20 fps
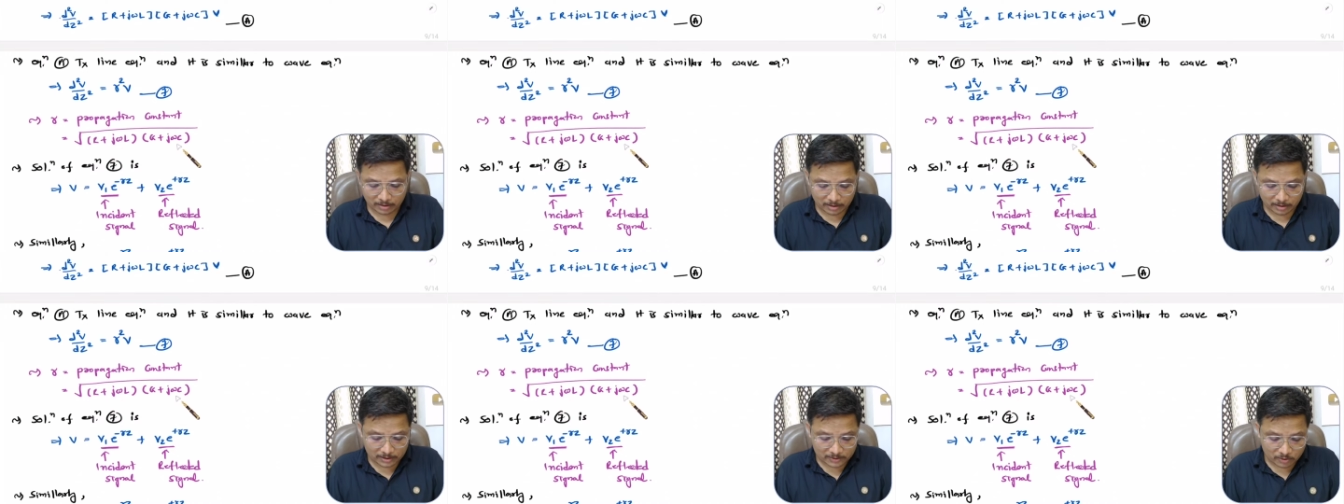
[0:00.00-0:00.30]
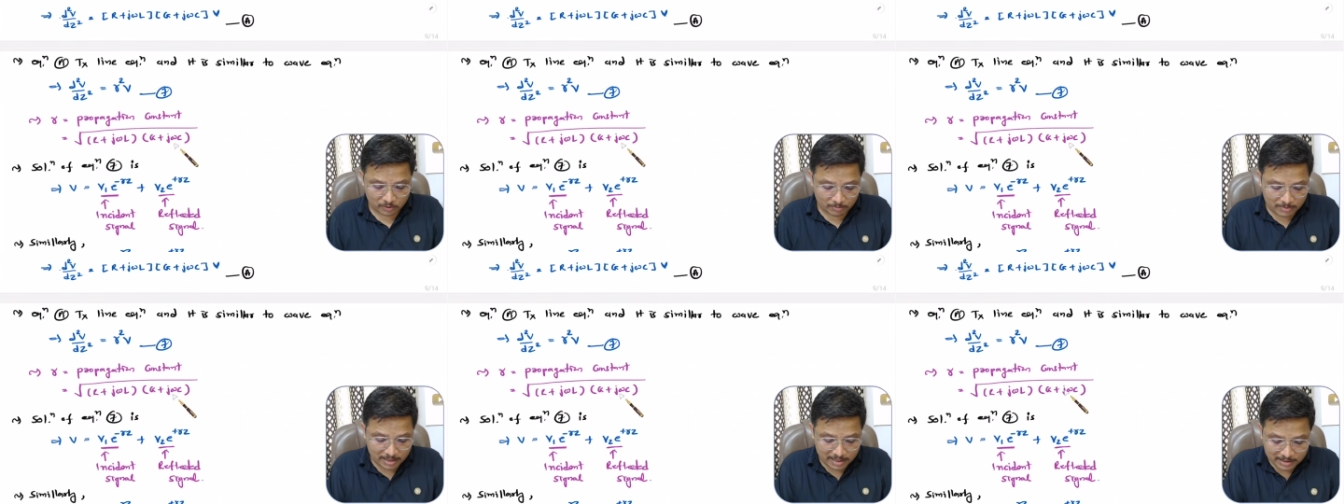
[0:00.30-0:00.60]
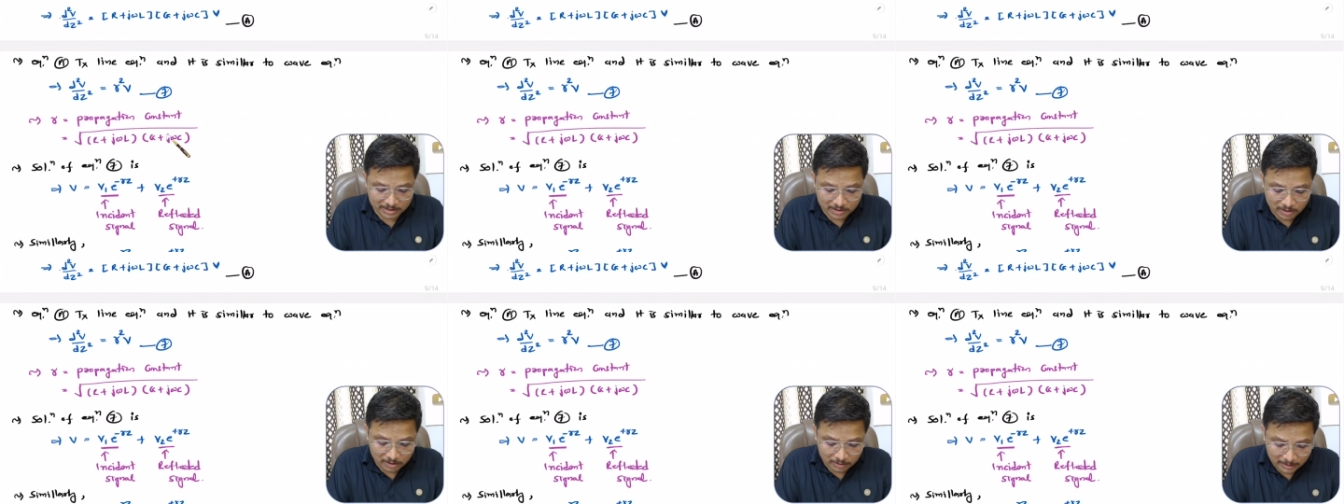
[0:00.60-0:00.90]
so
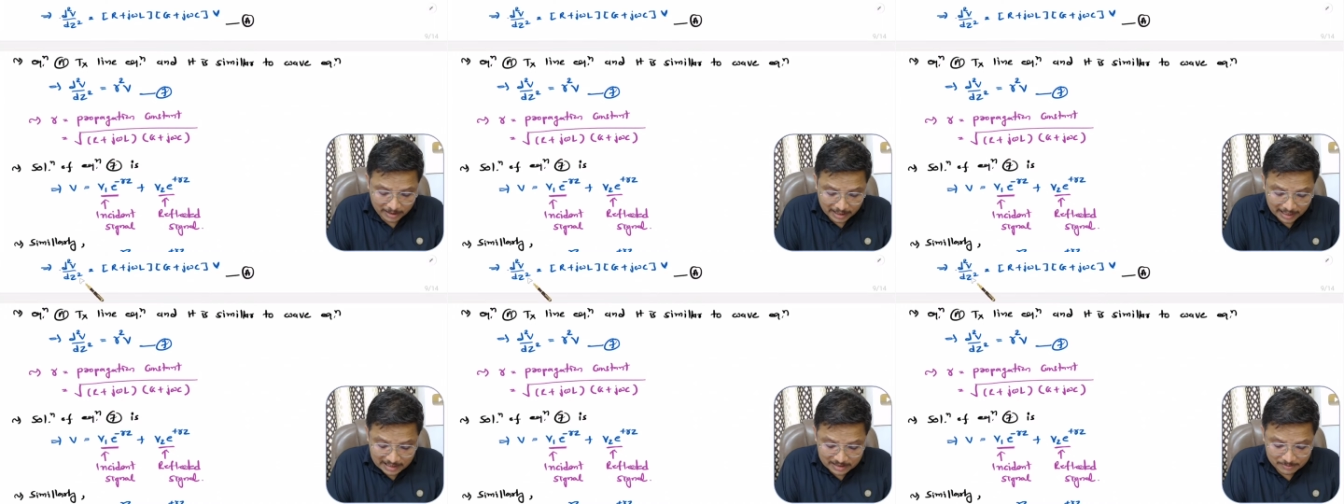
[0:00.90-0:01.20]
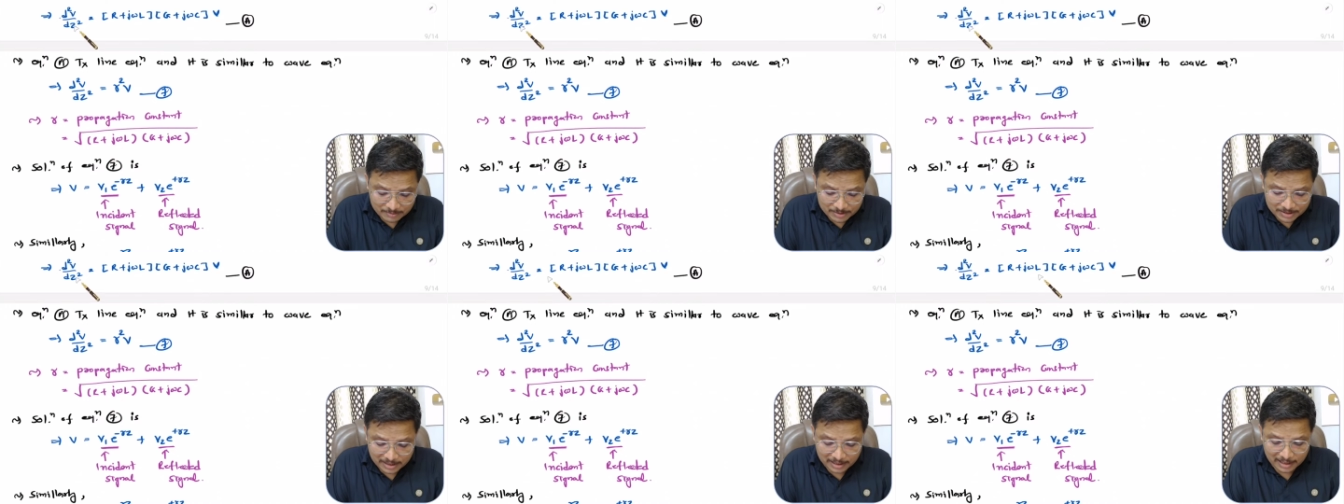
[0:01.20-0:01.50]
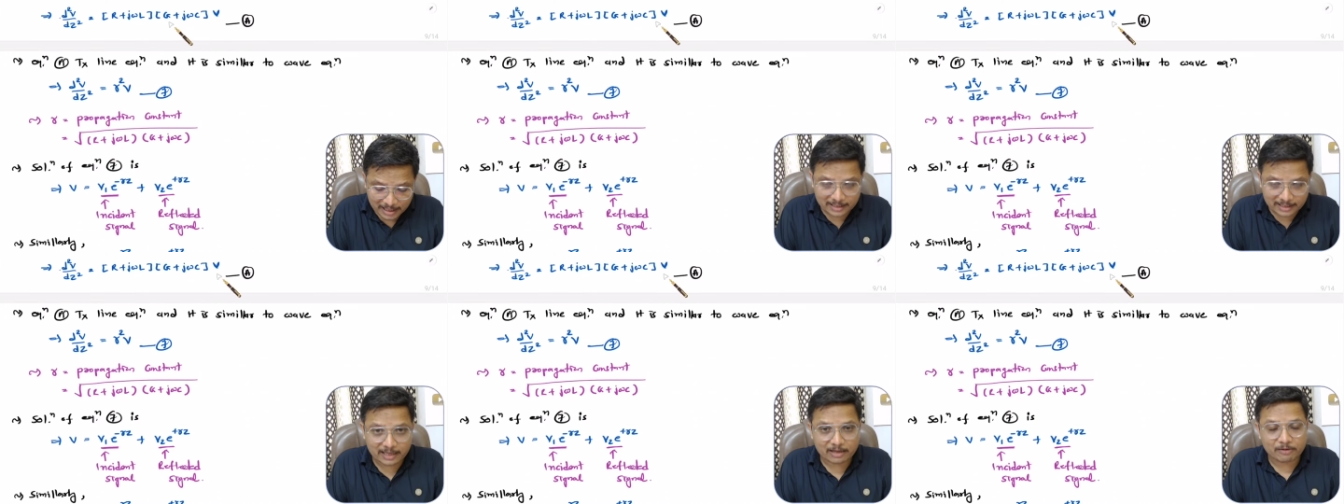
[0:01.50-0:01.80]
based on transmission
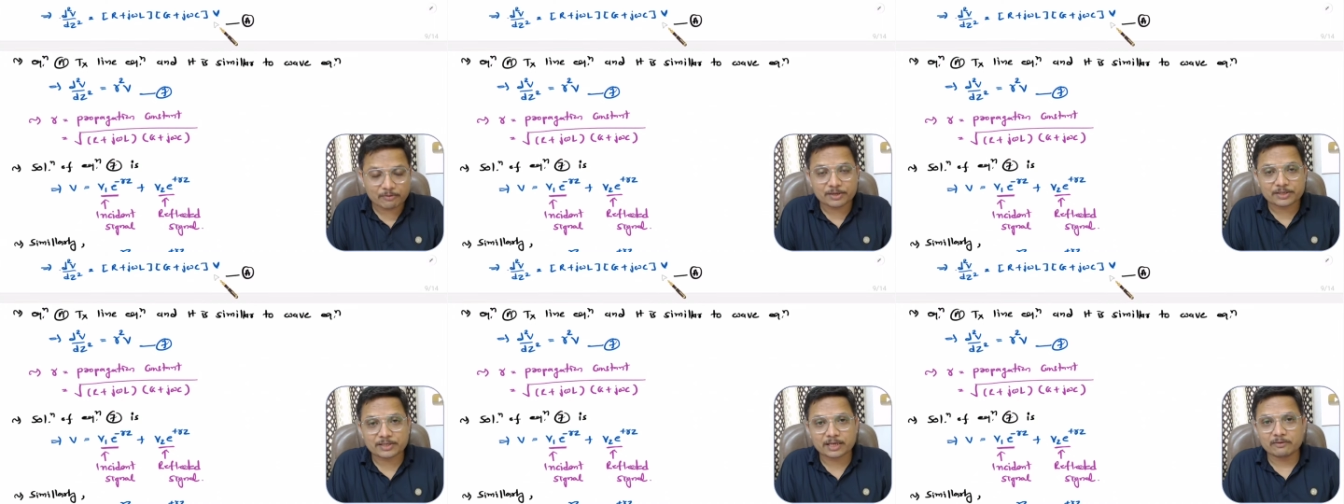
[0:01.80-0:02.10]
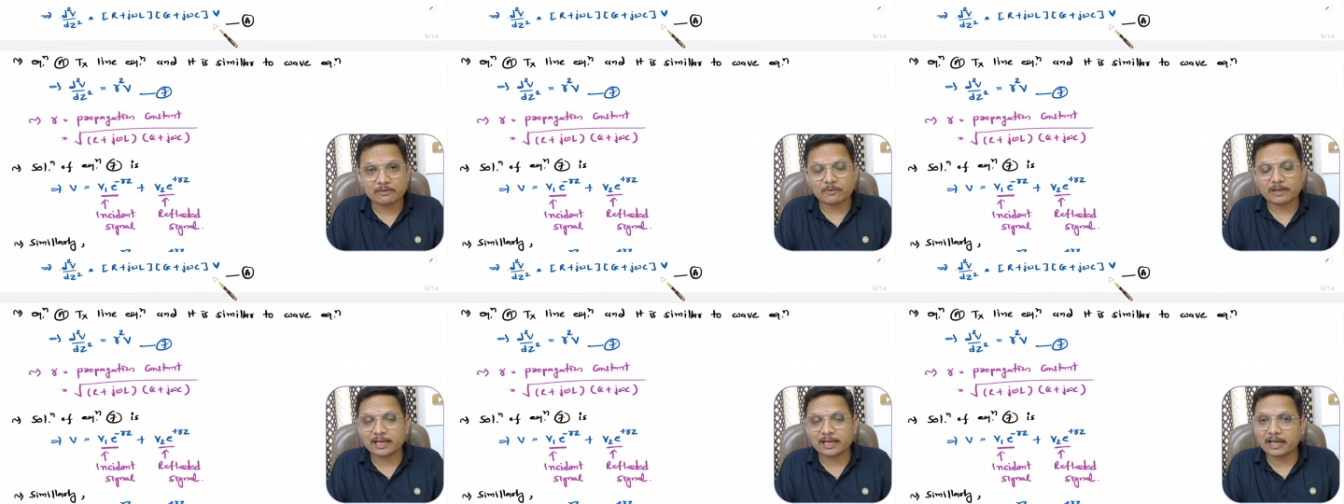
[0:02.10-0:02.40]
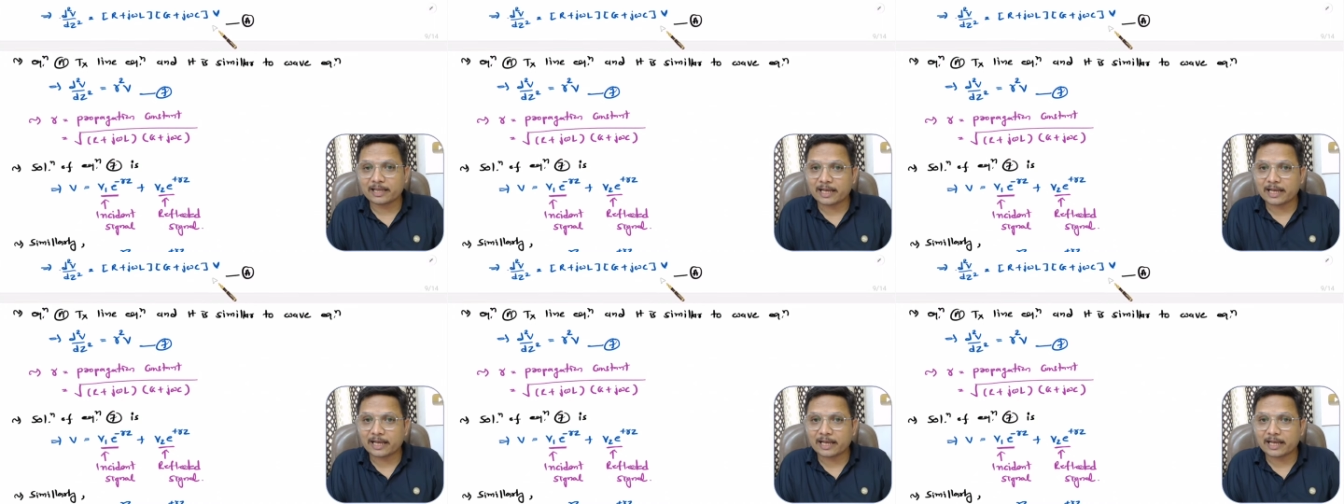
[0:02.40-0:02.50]
line equation one can